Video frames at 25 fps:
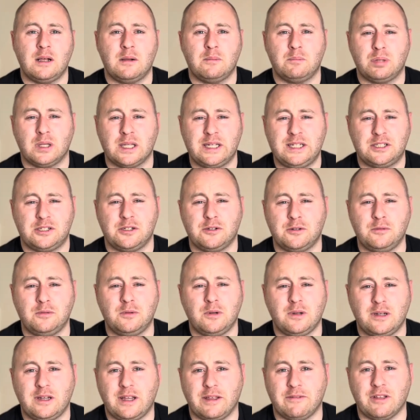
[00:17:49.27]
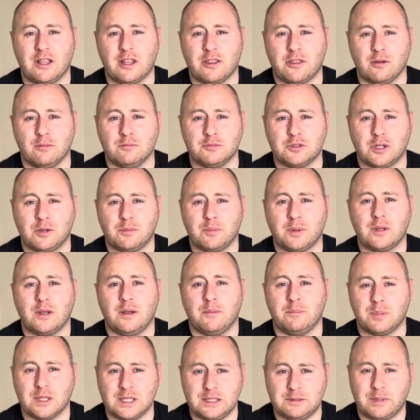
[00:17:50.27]
please do give it a thumbs up and
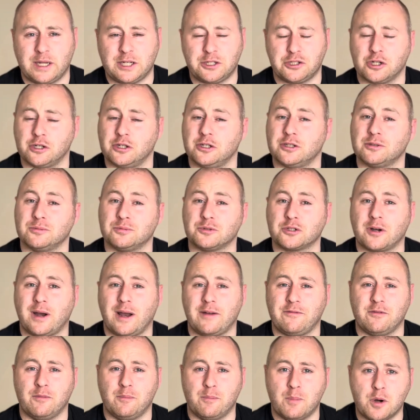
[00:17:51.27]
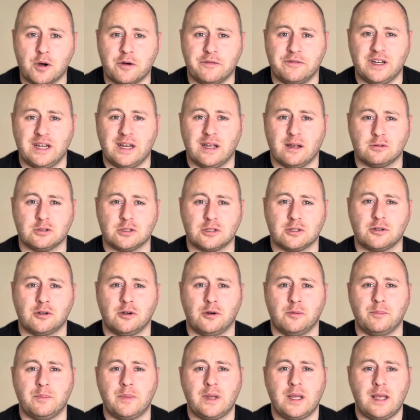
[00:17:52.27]
please make sure you subscribe for more videos to
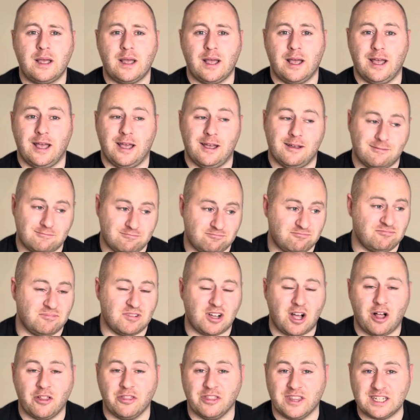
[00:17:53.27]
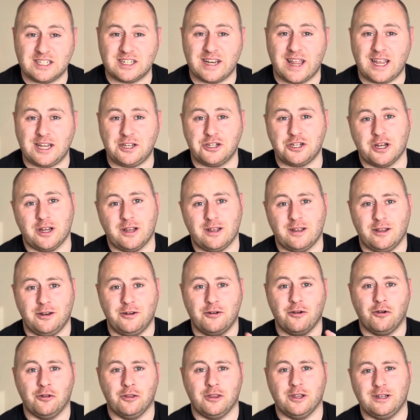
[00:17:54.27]
come on this nature and
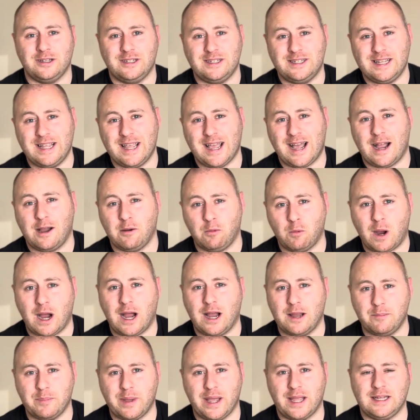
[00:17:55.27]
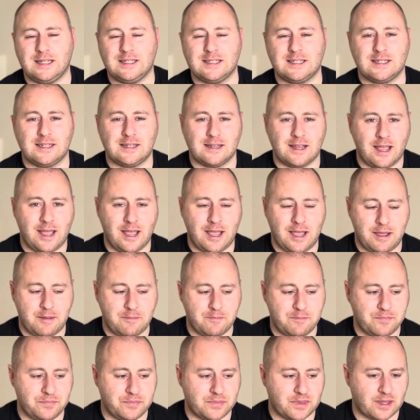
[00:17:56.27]
other DIY based
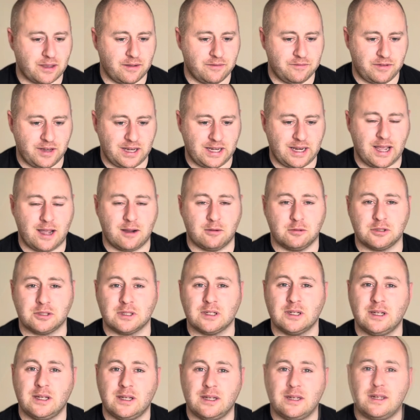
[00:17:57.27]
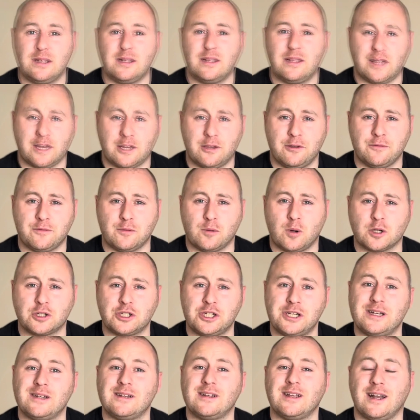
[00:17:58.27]
videos. Thank you for
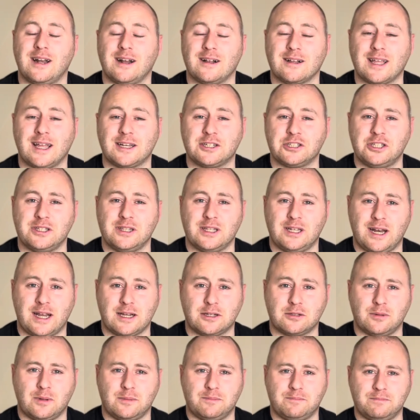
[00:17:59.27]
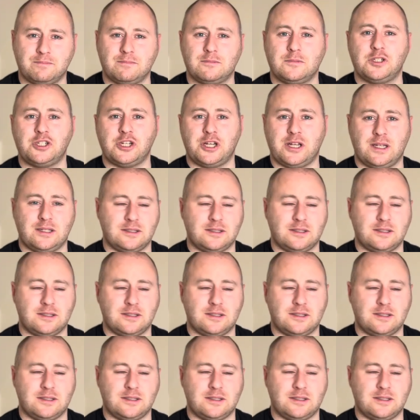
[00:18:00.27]
watching and I'll catch you in the next one. Cheers.